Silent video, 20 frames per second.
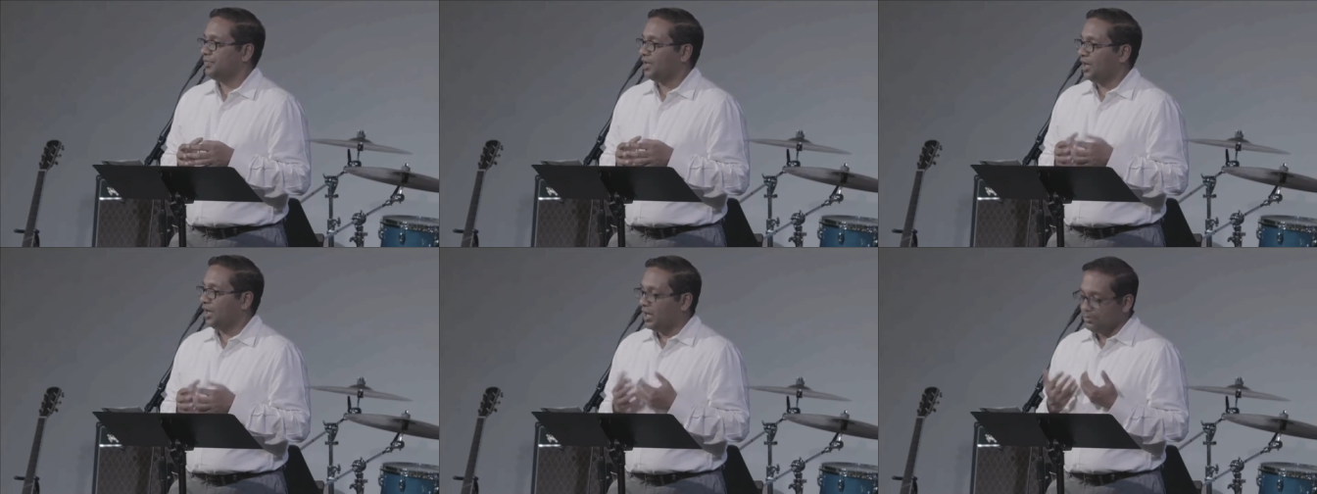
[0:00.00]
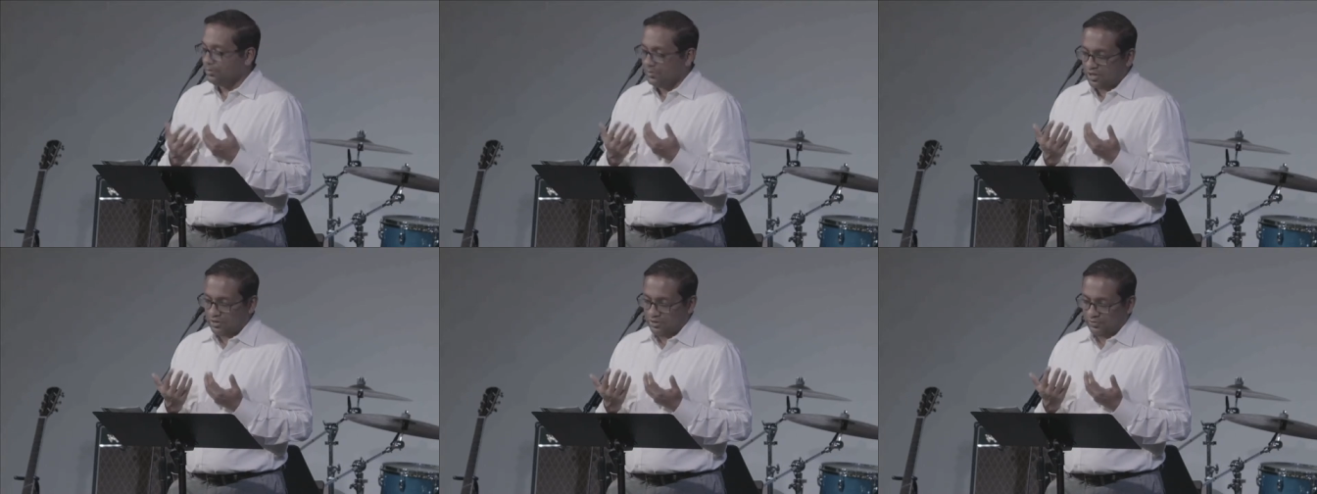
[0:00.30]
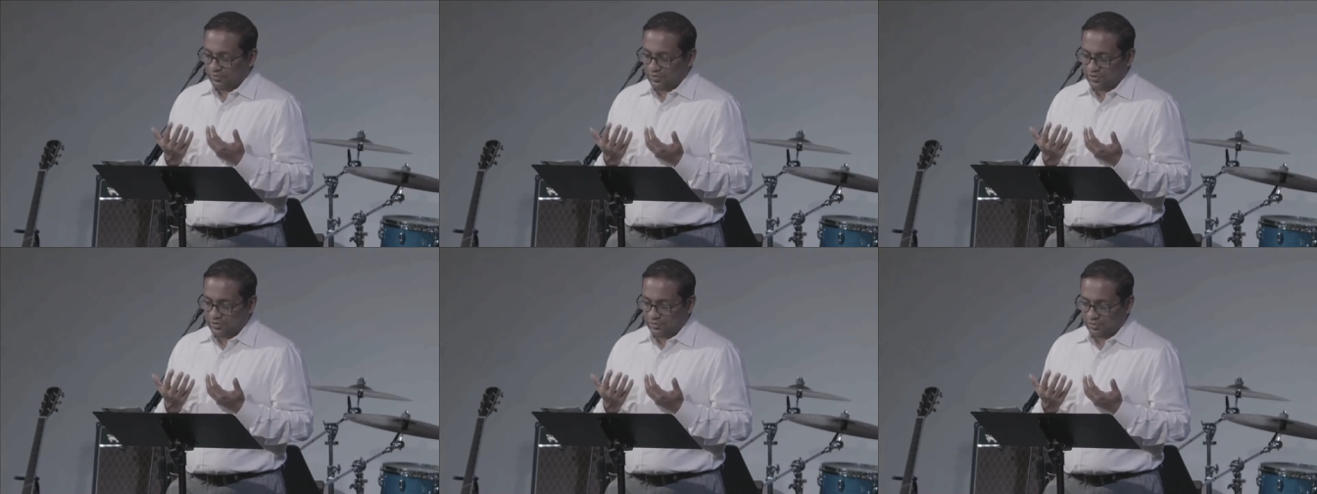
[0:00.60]
I'm not
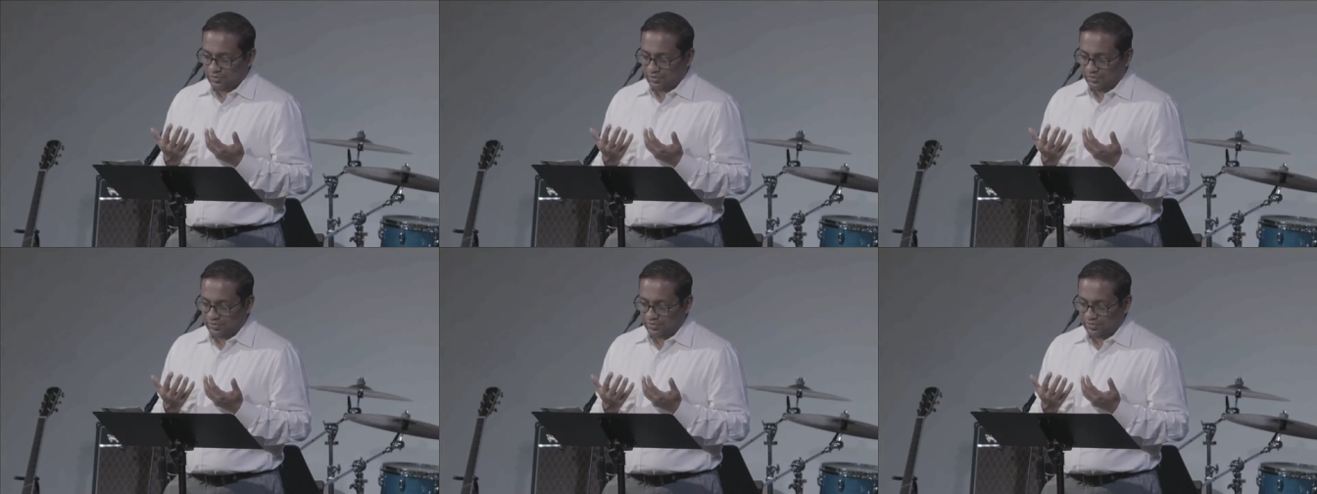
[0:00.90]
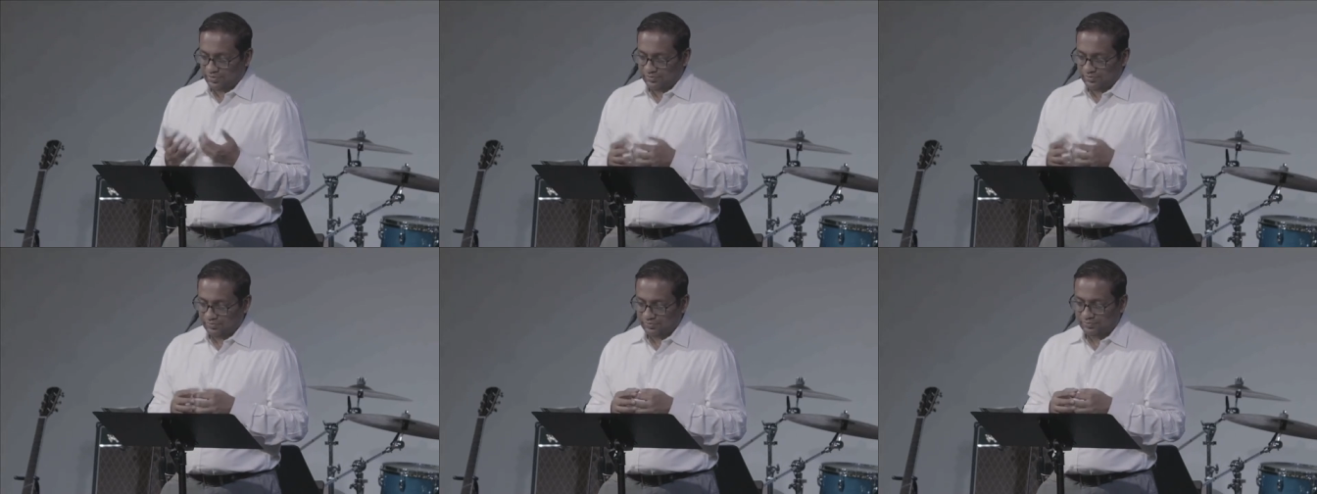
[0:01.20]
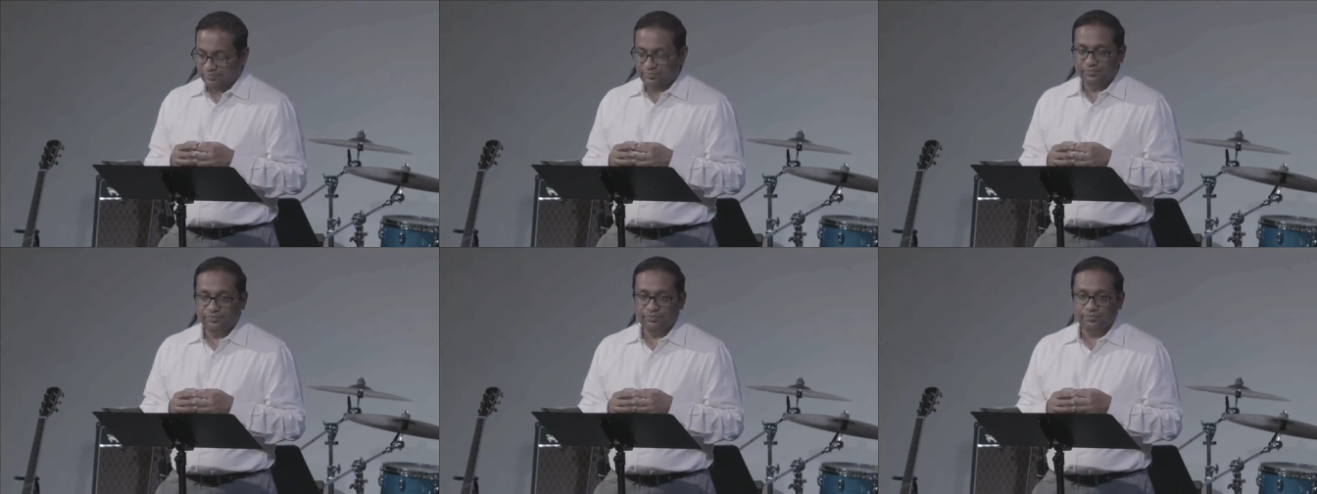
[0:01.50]
of this world.
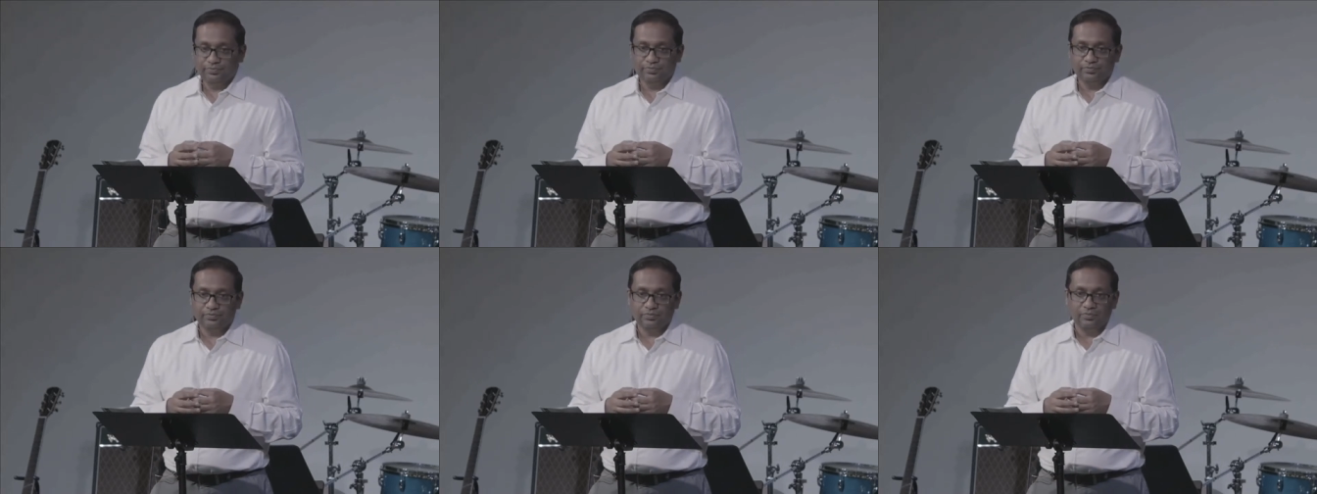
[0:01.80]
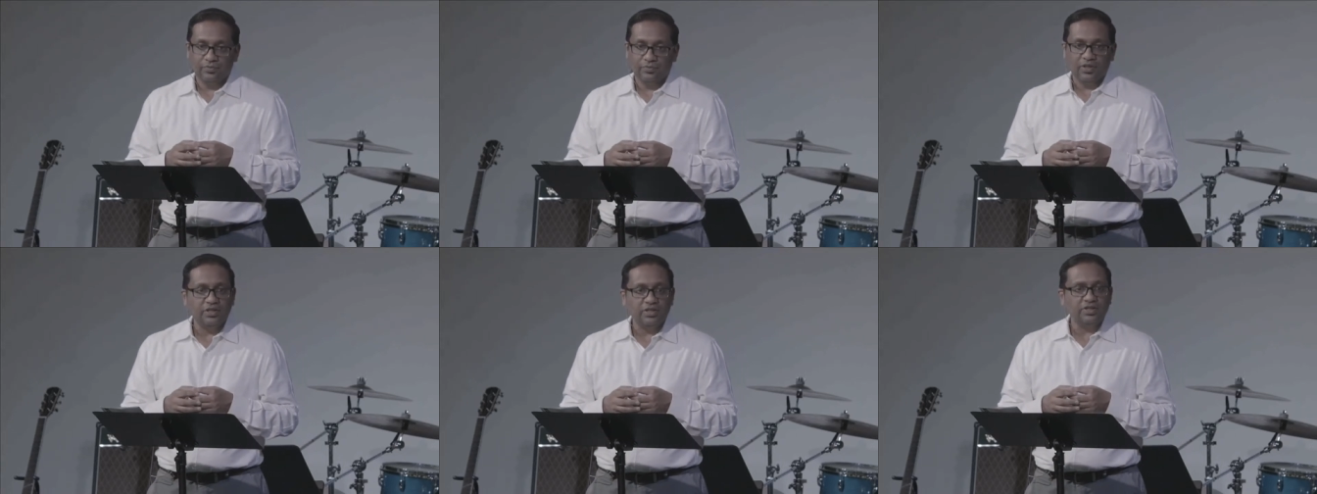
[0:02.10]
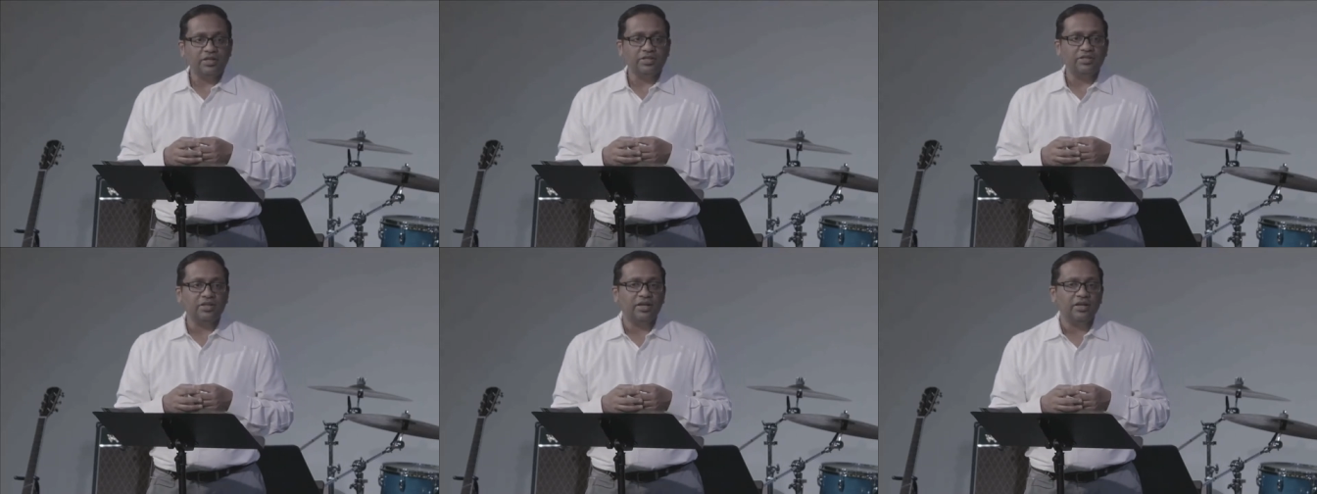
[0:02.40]
He
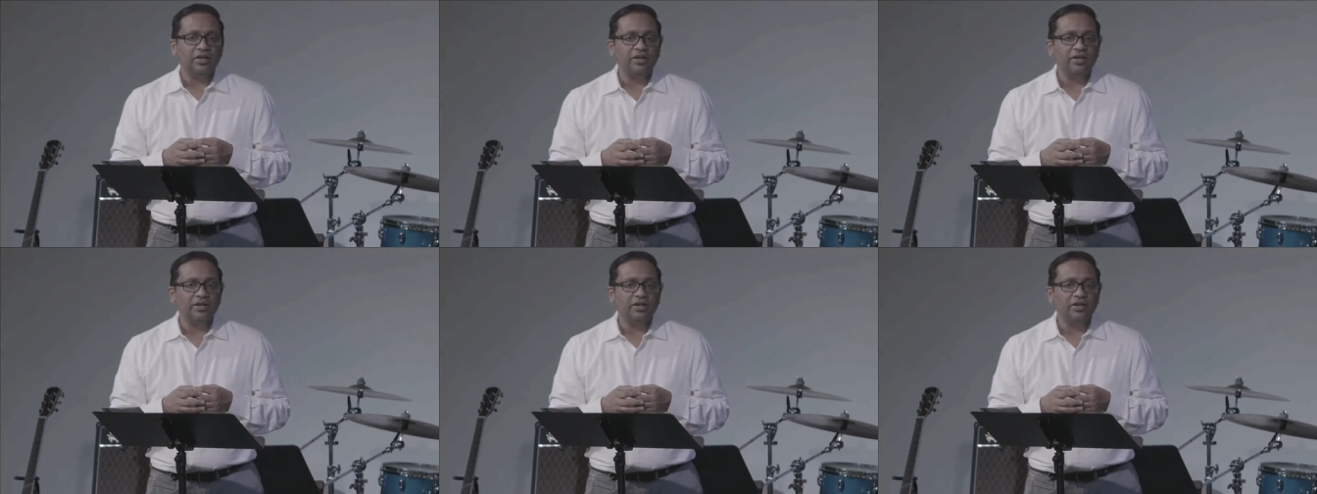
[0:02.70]
says,